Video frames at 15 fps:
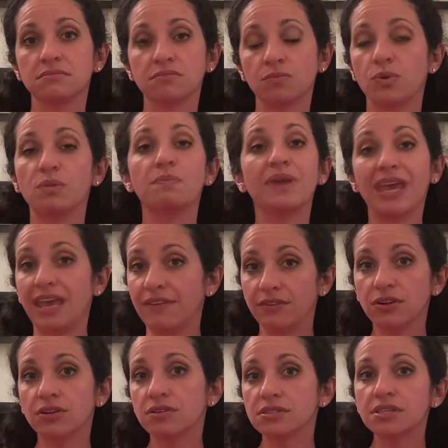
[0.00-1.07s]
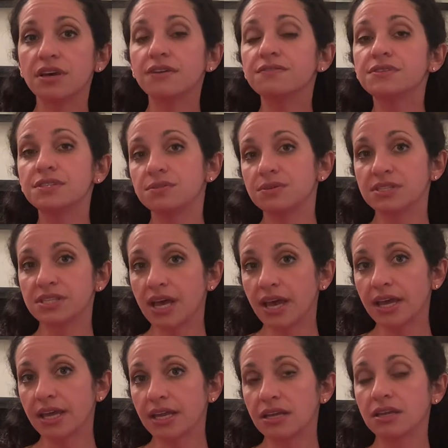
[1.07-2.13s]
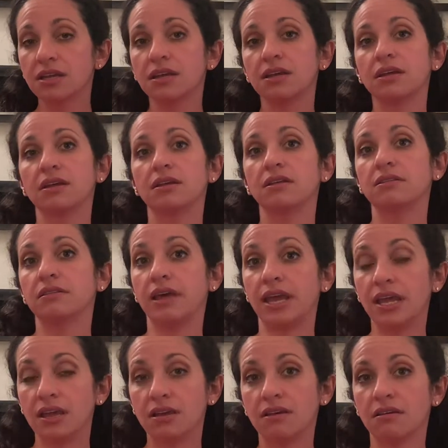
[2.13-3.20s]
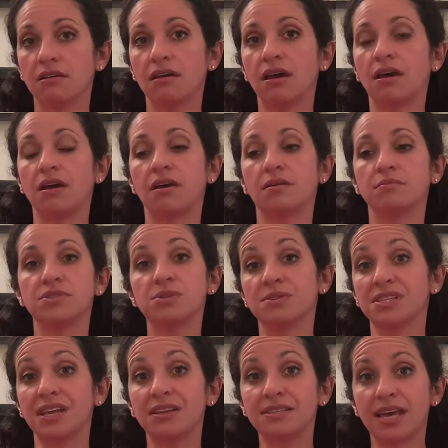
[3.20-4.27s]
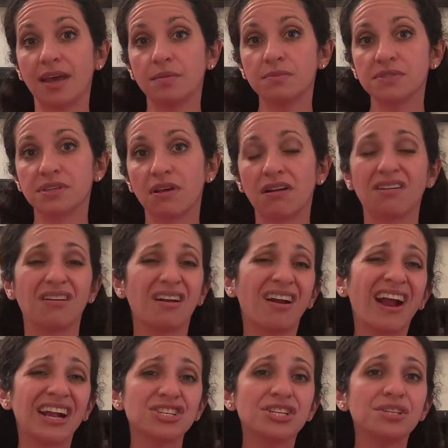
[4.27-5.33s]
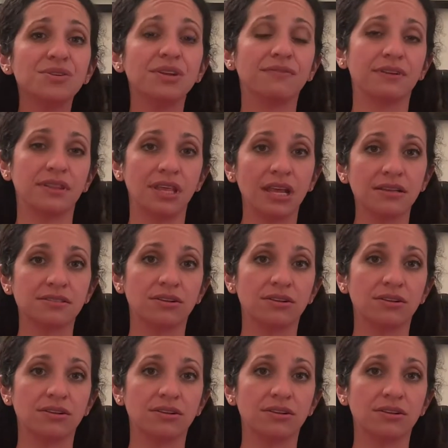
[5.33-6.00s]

with behaviors of suicide, like suicide attempts, are actually two different things.